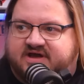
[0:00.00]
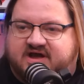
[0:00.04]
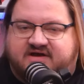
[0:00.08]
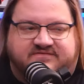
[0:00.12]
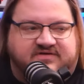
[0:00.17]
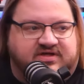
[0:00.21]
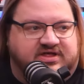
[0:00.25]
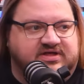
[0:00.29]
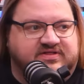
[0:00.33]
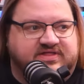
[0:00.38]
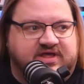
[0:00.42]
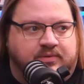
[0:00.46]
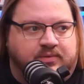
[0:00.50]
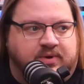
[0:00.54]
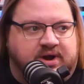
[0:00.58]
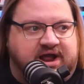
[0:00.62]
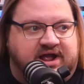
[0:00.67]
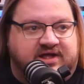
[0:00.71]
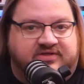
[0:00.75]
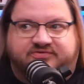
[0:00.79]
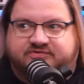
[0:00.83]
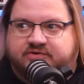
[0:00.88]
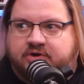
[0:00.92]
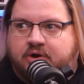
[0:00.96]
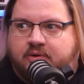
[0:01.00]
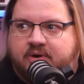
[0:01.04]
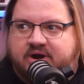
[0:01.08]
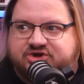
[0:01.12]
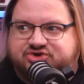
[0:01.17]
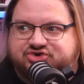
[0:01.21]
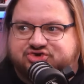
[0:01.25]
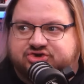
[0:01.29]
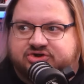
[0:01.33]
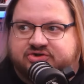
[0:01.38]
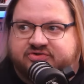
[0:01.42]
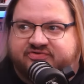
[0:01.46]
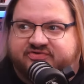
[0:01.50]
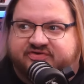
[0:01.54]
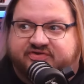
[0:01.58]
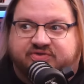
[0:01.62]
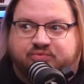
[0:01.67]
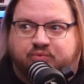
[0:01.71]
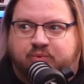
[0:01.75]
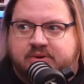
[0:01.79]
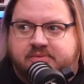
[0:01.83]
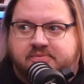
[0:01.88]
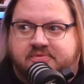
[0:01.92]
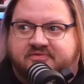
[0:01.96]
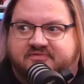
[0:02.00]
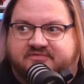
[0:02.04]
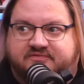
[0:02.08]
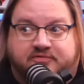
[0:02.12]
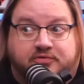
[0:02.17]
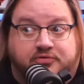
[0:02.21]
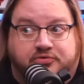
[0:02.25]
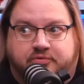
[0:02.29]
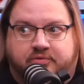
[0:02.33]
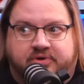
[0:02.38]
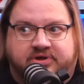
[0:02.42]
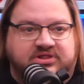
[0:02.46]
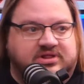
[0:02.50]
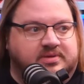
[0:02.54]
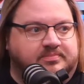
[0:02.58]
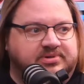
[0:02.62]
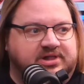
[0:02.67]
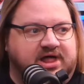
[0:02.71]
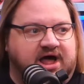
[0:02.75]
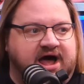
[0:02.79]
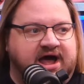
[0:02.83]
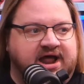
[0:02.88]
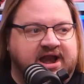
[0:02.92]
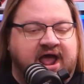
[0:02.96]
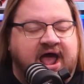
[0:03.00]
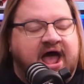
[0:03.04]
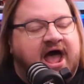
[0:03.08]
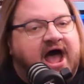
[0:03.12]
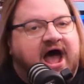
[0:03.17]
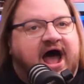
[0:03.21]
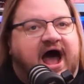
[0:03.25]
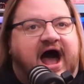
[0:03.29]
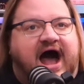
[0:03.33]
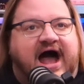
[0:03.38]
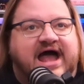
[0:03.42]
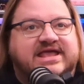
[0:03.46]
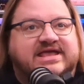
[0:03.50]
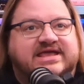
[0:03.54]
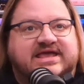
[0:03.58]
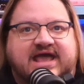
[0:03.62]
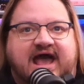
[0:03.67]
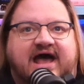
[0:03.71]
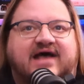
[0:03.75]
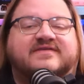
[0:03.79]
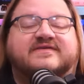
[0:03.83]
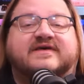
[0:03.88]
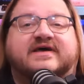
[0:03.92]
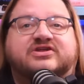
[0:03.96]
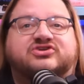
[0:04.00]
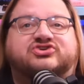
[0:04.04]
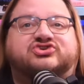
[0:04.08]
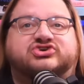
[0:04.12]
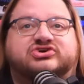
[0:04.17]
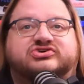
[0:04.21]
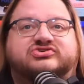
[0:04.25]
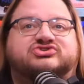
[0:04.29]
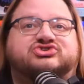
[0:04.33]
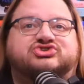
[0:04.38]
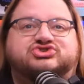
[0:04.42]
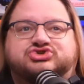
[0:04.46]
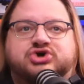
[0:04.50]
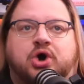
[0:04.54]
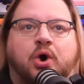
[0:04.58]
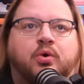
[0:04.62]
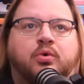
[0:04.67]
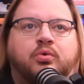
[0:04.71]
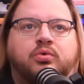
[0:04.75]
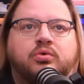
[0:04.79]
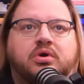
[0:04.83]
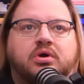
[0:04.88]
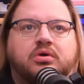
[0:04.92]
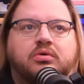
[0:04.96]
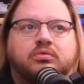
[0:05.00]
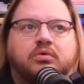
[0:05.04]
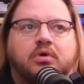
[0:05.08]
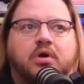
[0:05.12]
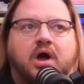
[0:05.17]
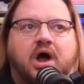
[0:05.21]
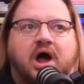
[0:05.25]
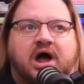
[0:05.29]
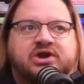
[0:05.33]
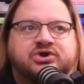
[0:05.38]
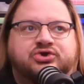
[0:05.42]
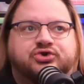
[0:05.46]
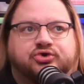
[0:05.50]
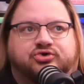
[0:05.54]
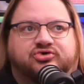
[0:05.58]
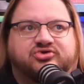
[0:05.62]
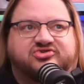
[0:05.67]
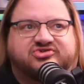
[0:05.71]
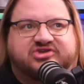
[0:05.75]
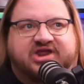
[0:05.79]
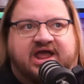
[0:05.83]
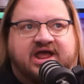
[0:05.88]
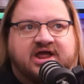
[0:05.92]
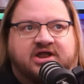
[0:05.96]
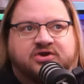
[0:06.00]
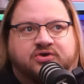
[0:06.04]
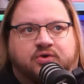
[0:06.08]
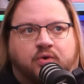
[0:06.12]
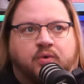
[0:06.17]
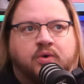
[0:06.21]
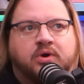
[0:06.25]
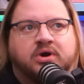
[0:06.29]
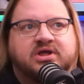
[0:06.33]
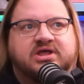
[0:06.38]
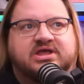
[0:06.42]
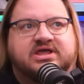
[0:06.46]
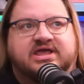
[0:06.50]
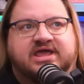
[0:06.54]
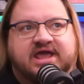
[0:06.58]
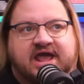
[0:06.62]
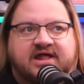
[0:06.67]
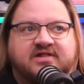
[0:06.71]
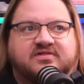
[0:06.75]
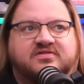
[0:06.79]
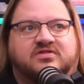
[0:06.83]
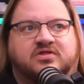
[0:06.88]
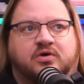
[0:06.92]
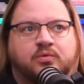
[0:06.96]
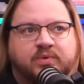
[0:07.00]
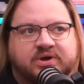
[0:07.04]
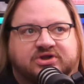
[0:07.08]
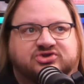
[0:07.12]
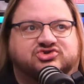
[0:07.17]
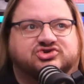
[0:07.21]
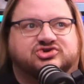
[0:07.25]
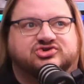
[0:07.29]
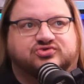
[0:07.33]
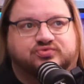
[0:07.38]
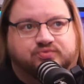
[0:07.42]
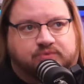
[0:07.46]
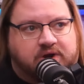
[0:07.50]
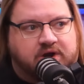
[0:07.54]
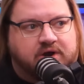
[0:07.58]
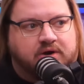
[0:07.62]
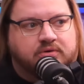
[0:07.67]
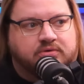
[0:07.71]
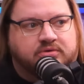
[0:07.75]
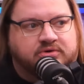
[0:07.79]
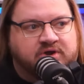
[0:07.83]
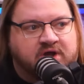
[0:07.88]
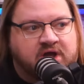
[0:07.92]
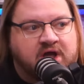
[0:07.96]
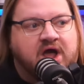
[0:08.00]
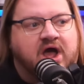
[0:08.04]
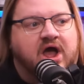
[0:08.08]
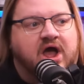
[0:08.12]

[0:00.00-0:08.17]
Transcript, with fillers: Like, I felt like they were answering questions and we were furthering the plot. Mm-hmm. I guess I just don't understand or get the Witch's Road.